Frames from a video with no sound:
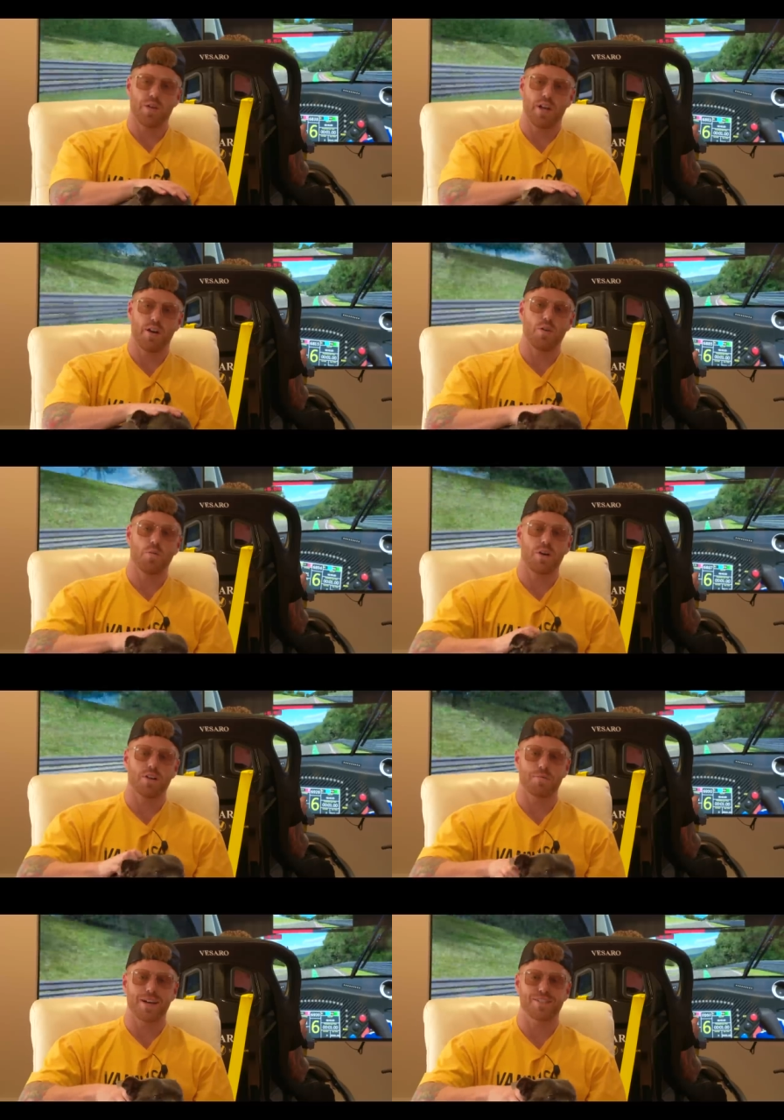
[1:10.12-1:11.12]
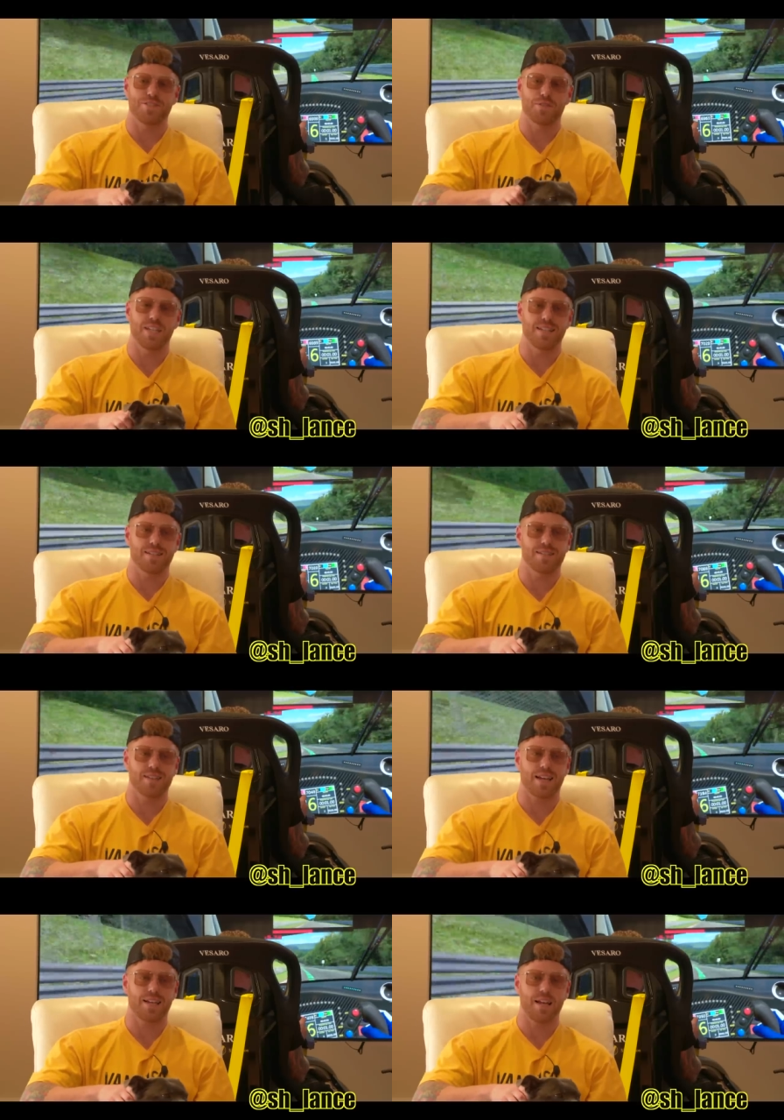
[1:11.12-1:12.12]
hello and welcome back to the
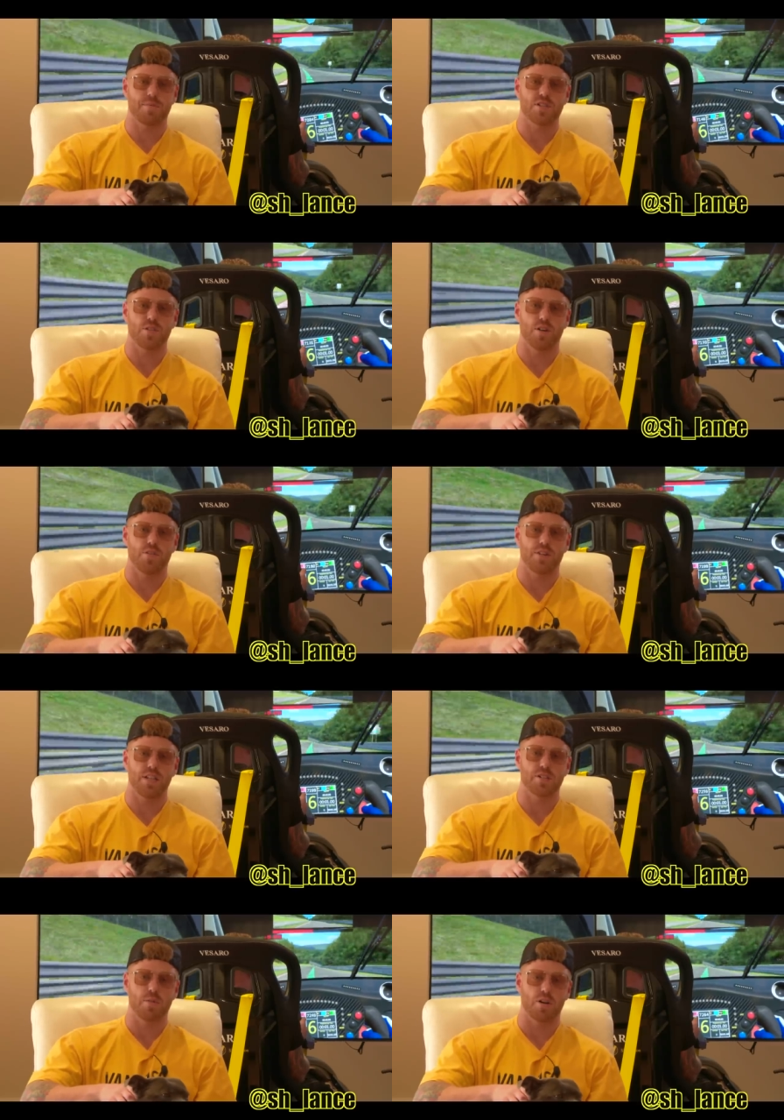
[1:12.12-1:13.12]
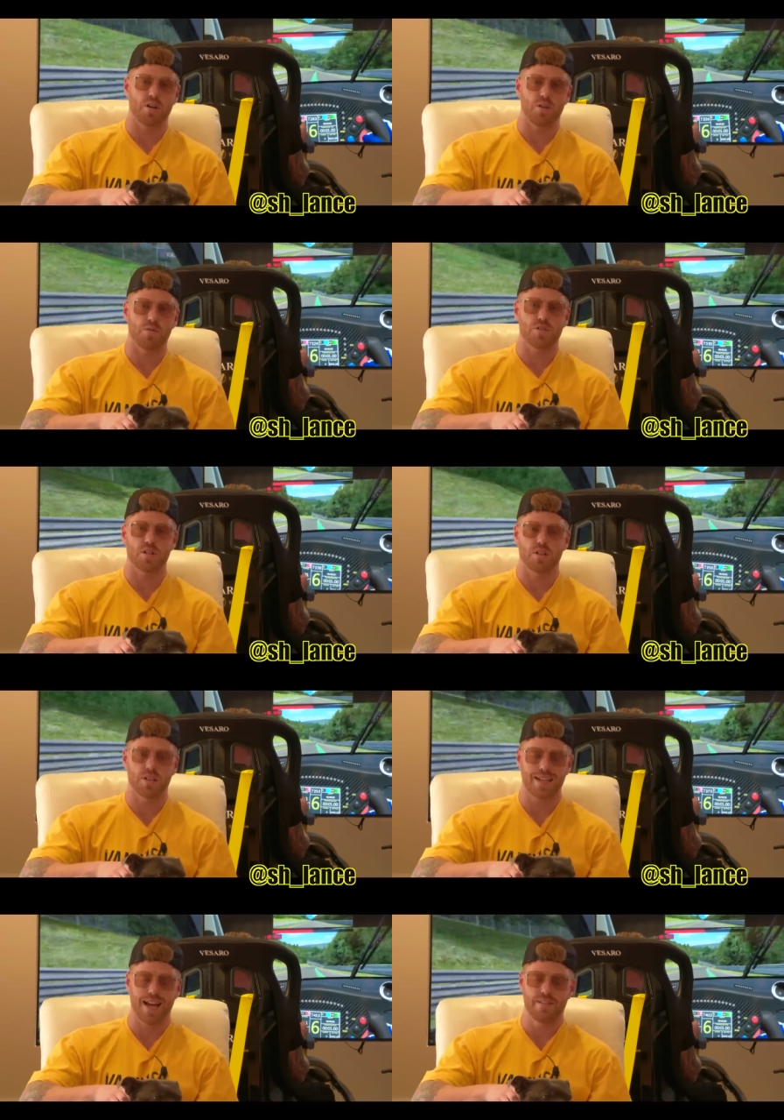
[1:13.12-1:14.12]
second episode of the SmokeHoes
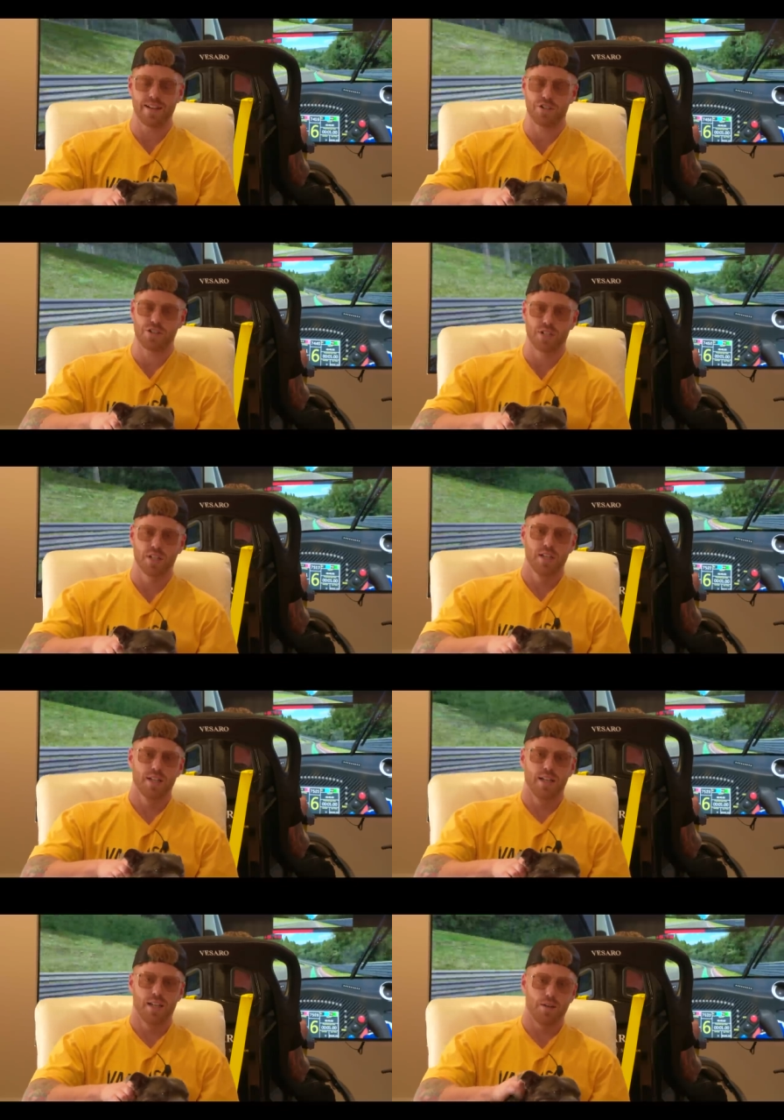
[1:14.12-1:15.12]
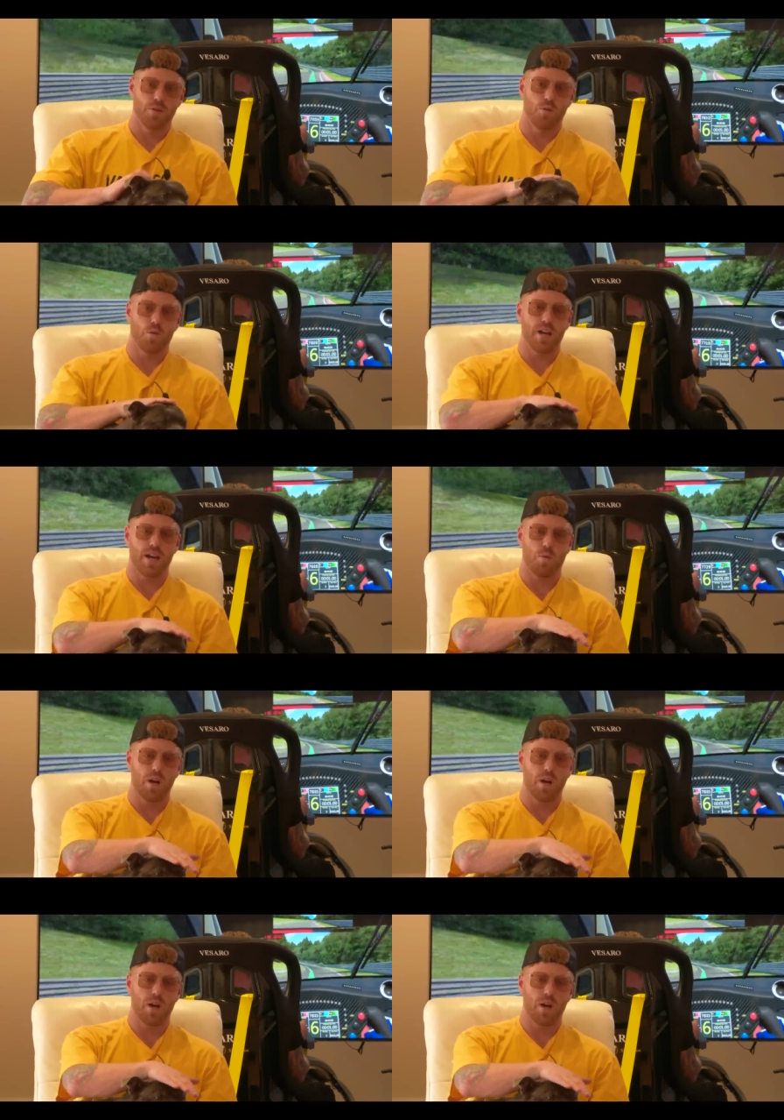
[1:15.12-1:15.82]
Garage. We are